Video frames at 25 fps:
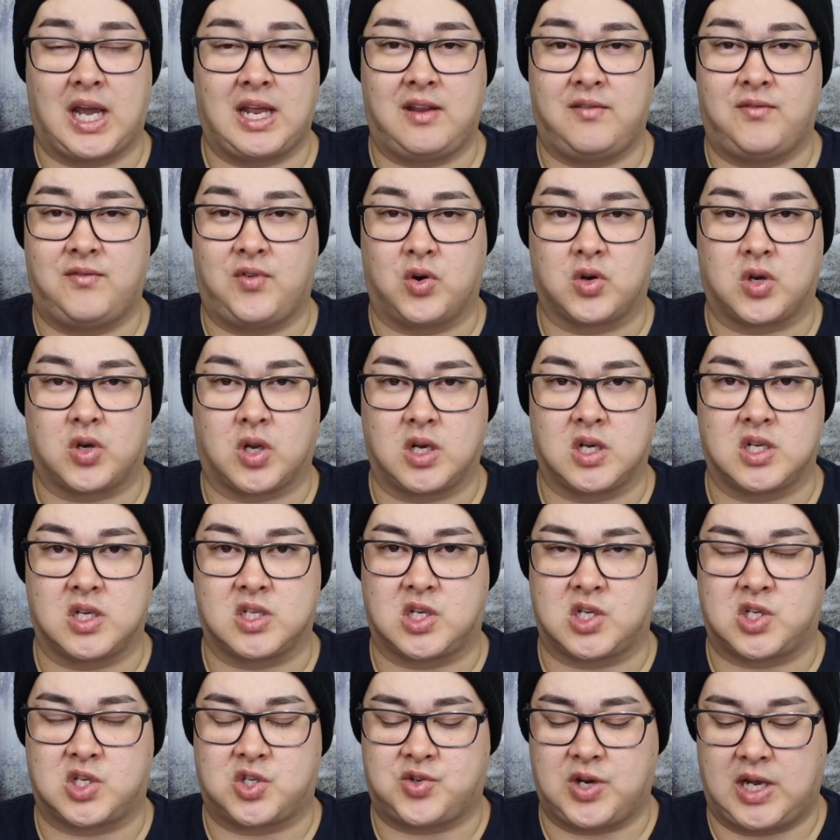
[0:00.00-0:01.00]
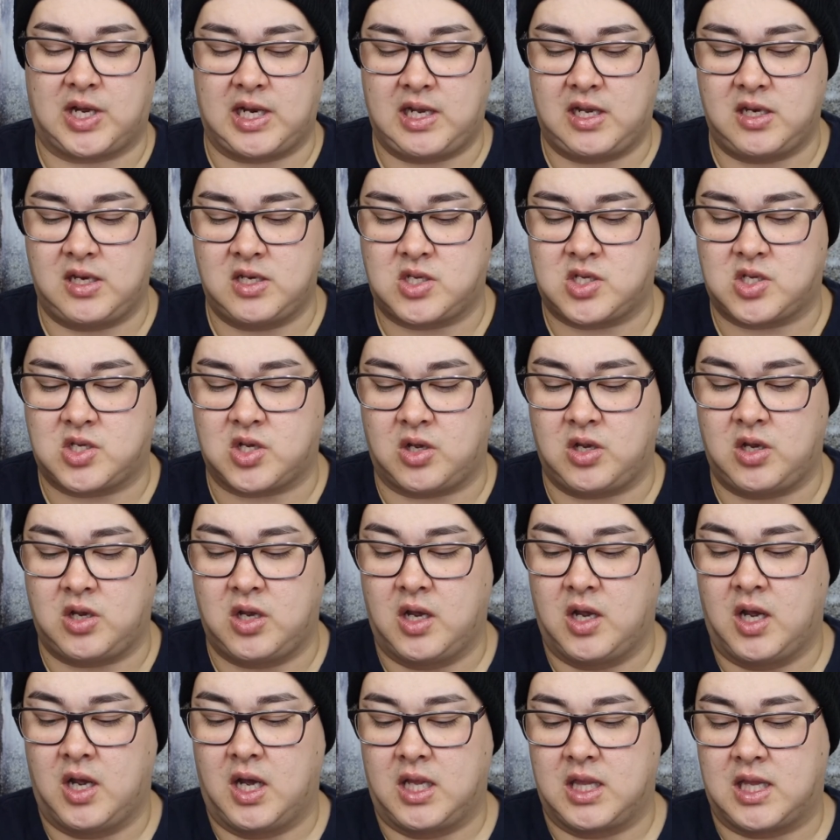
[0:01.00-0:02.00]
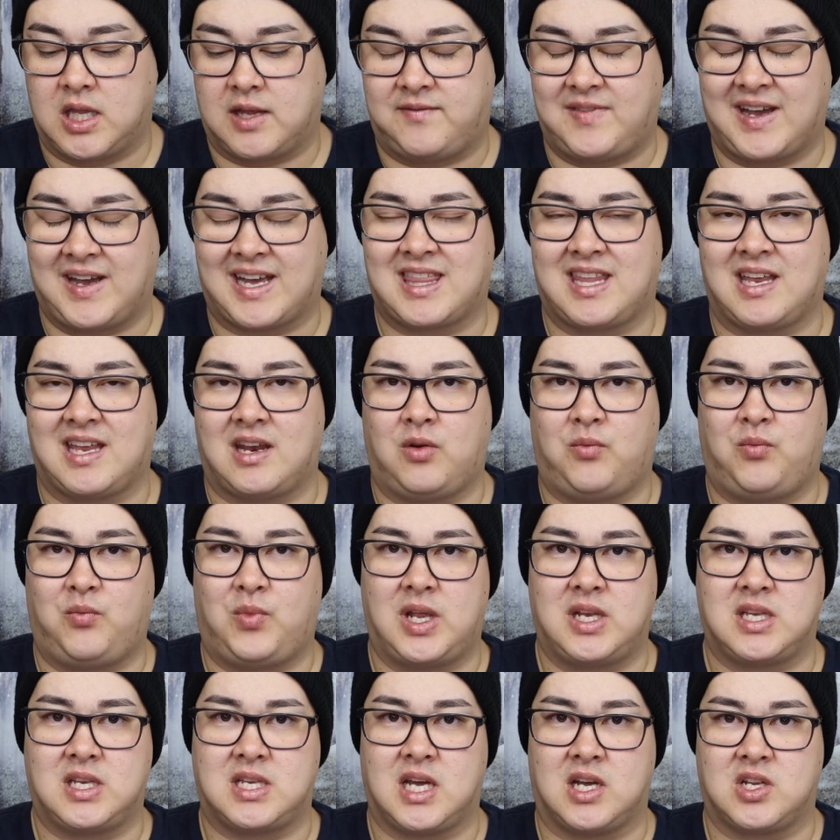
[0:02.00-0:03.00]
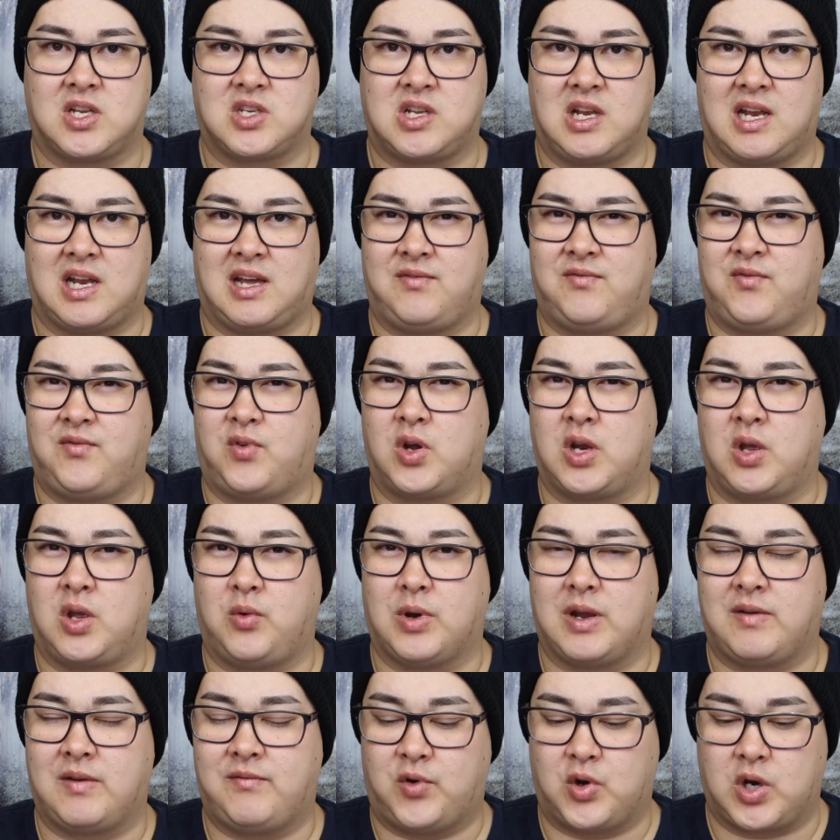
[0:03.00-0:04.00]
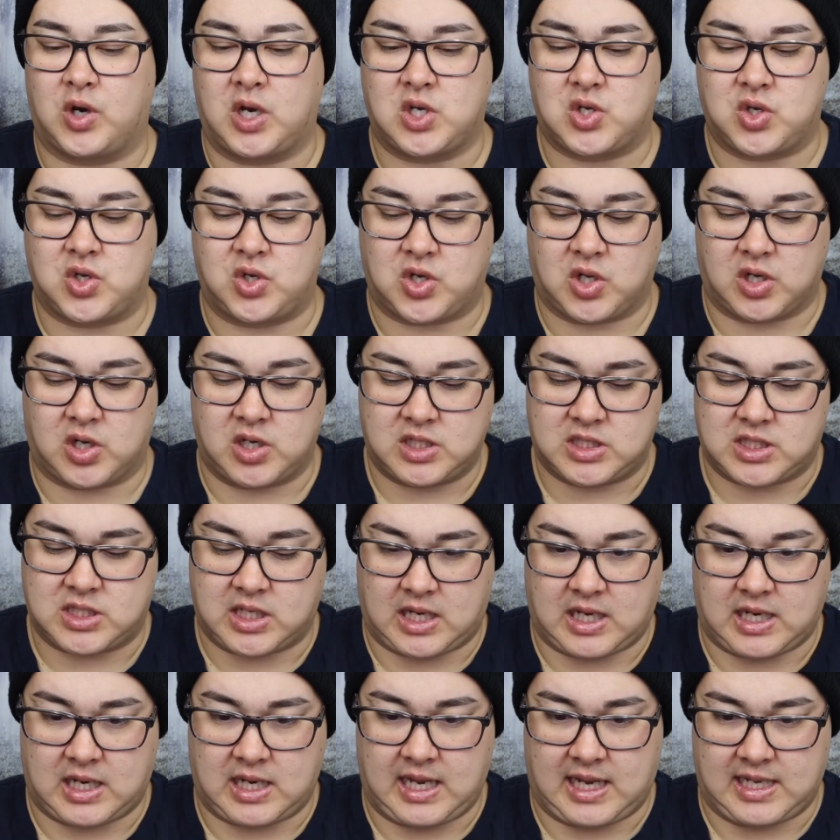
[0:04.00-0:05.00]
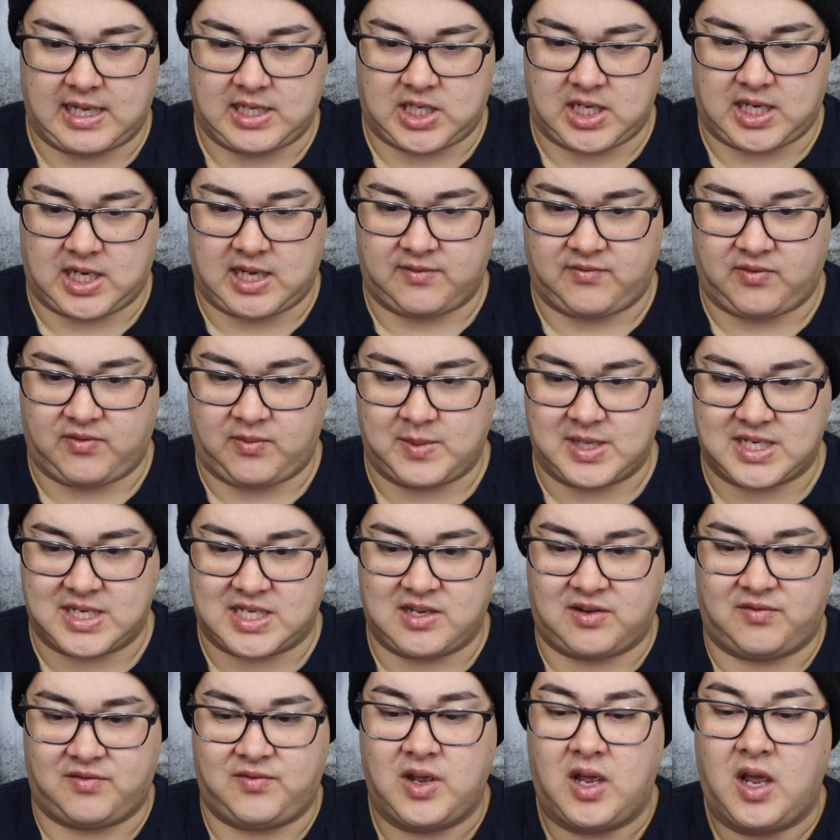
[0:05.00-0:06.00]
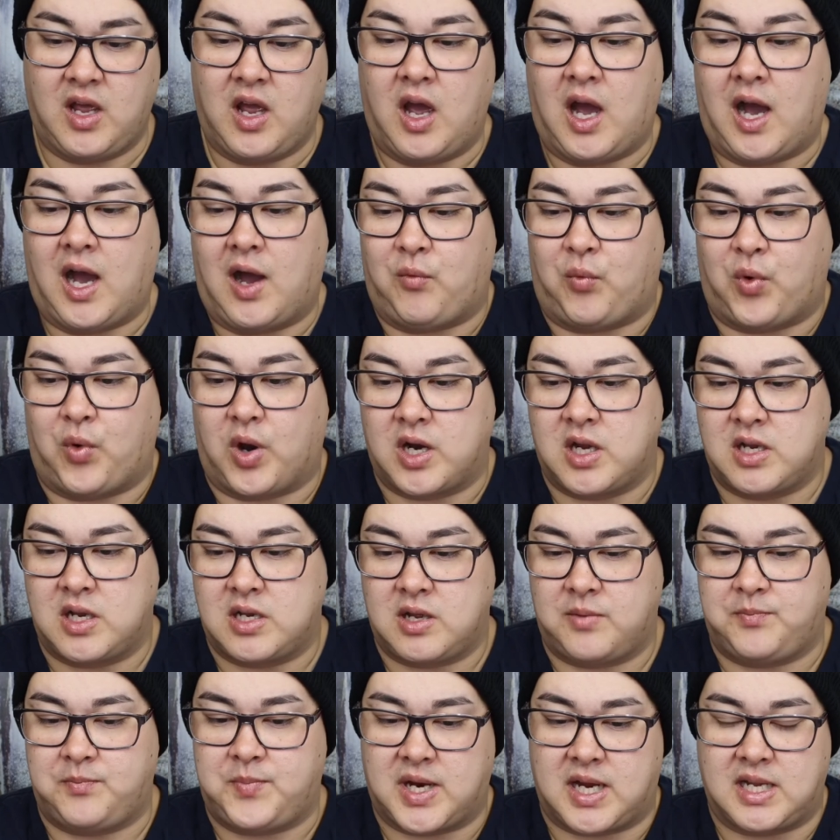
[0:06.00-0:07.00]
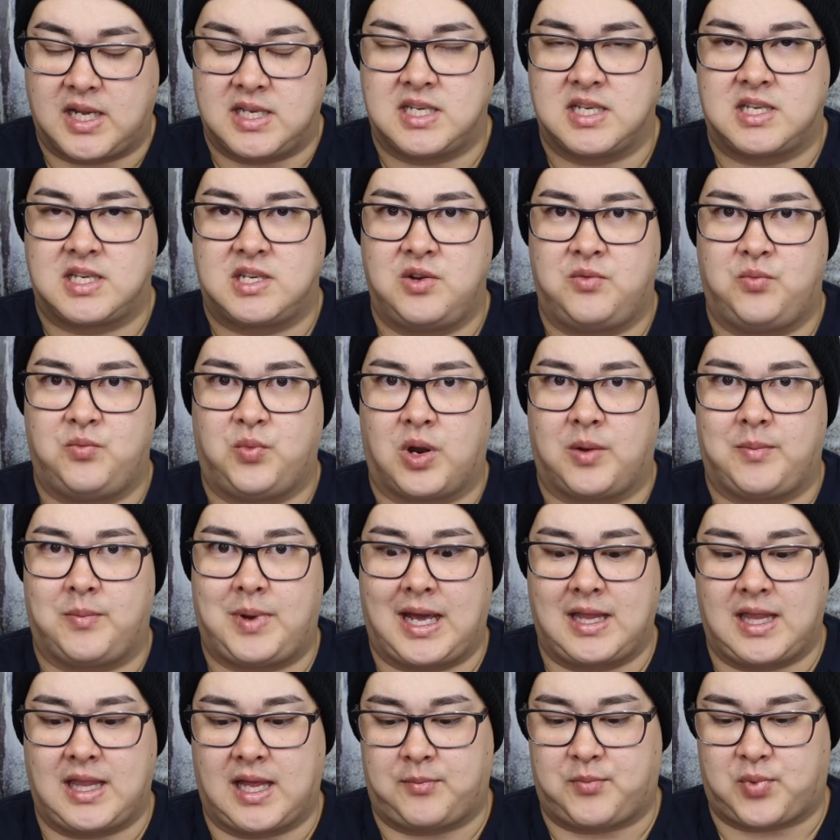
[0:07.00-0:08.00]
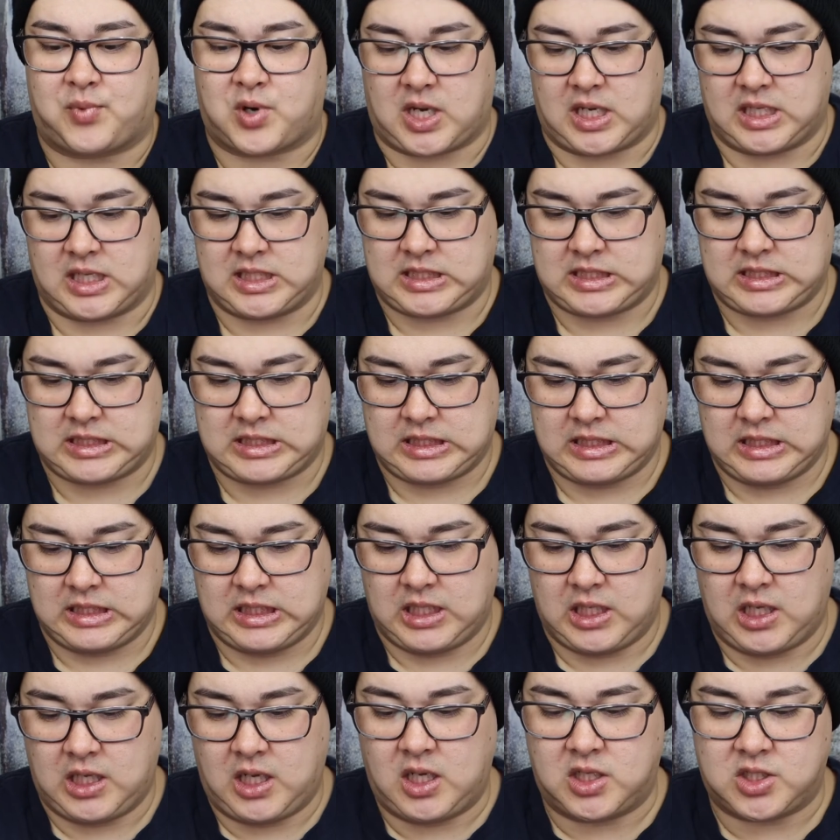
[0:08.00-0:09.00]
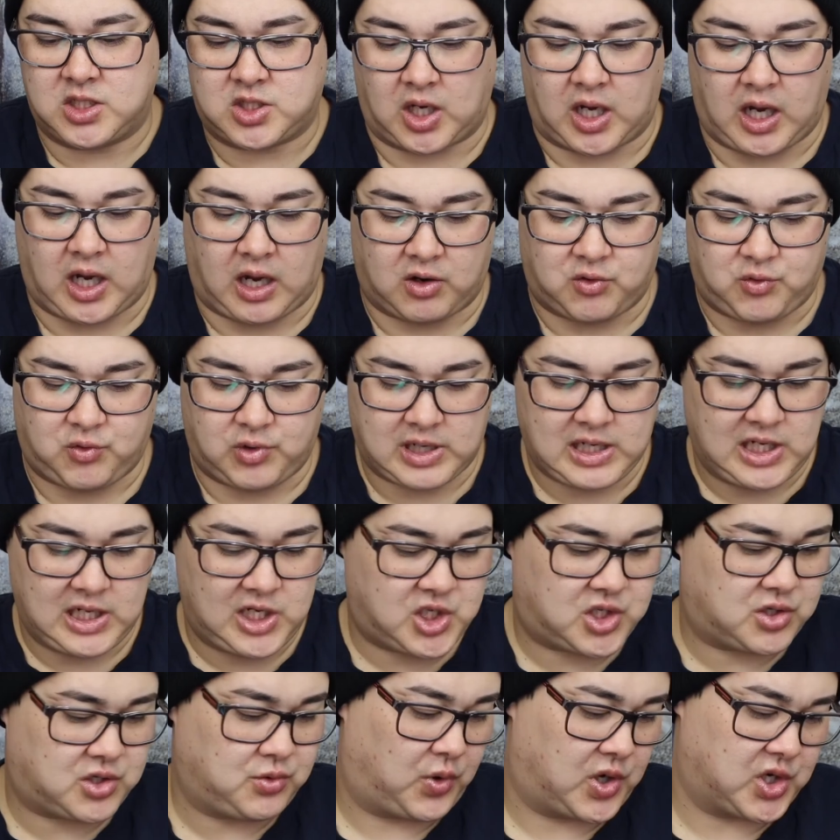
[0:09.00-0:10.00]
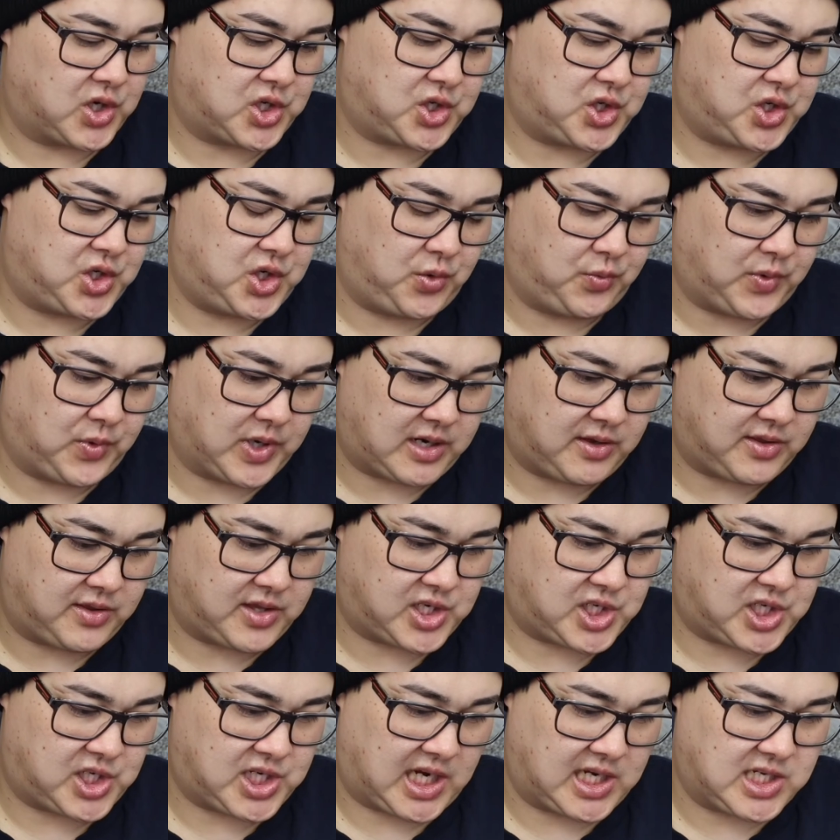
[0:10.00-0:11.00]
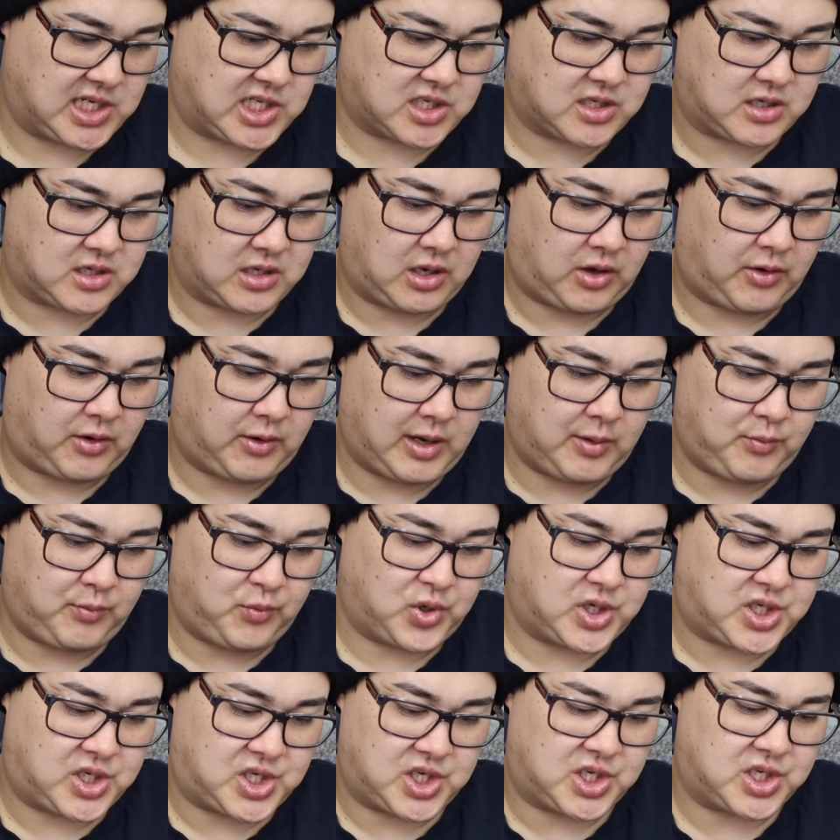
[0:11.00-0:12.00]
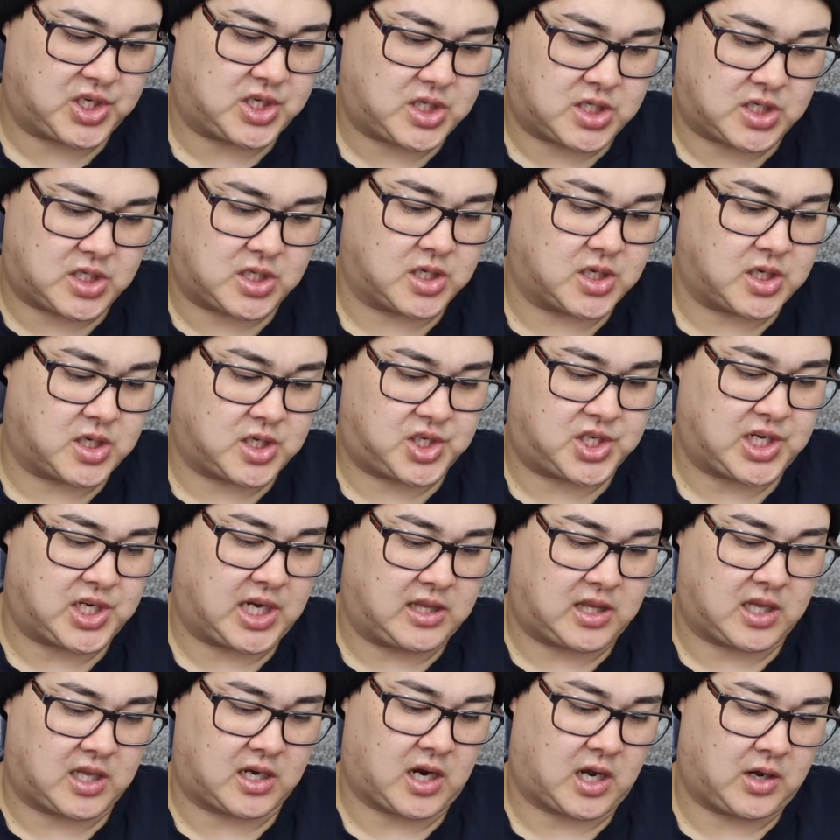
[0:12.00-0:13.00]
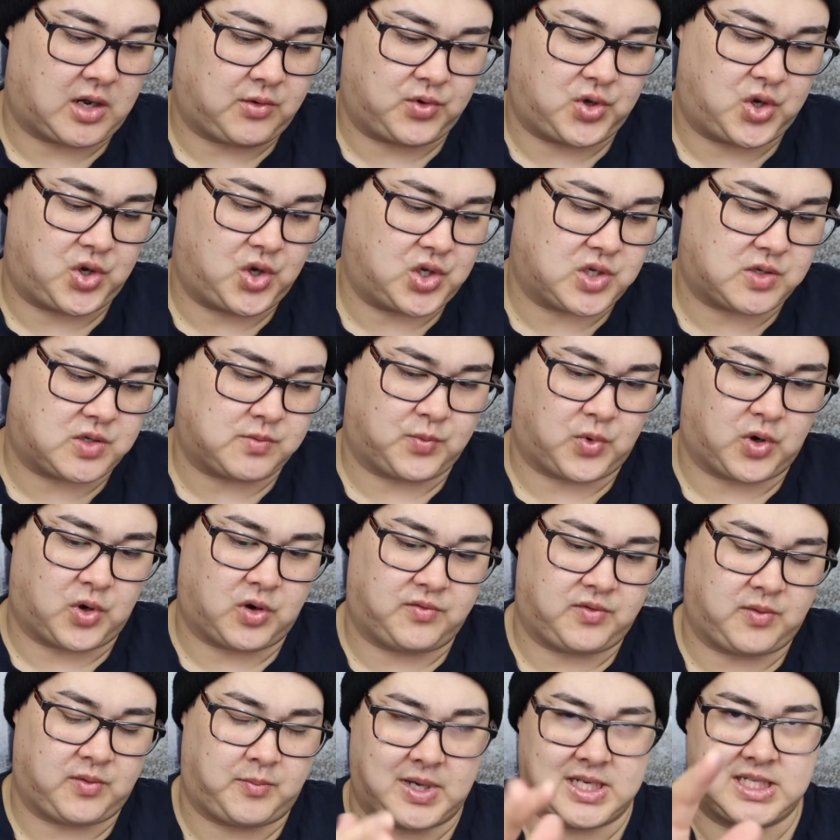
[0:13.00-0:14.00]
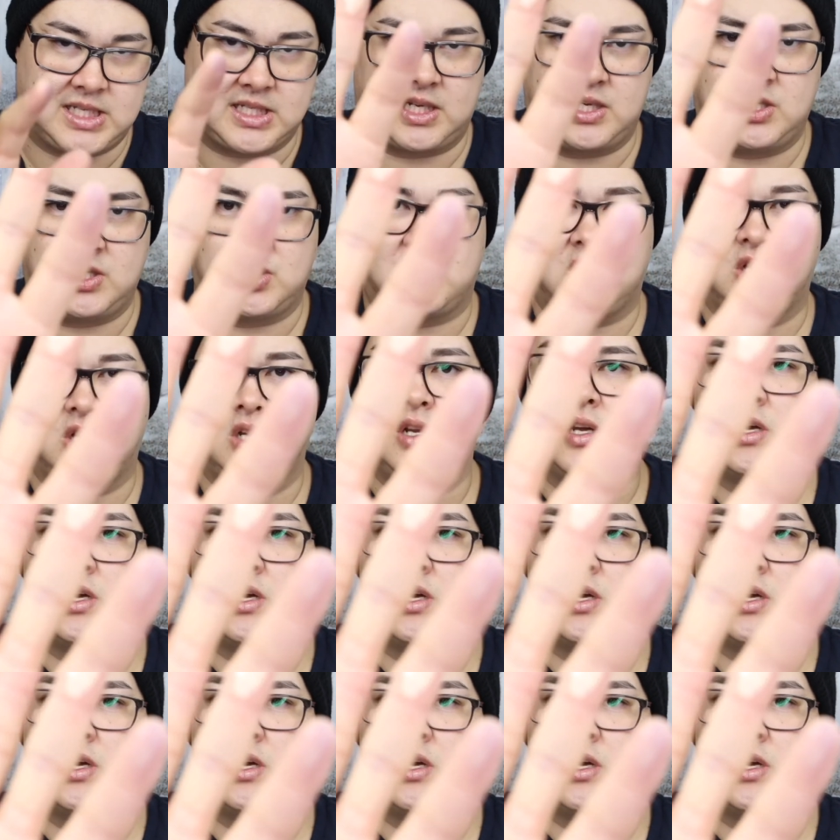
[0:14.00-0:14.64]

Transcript: or $84 Australian, so the fact that it went down to like $41, $42 I had to get for myself. I wanted it, but I just didn't want to pay that price. So I'll quickly swatch you one of the shades Glow Up, which is the shade that I would use more for my skin tone.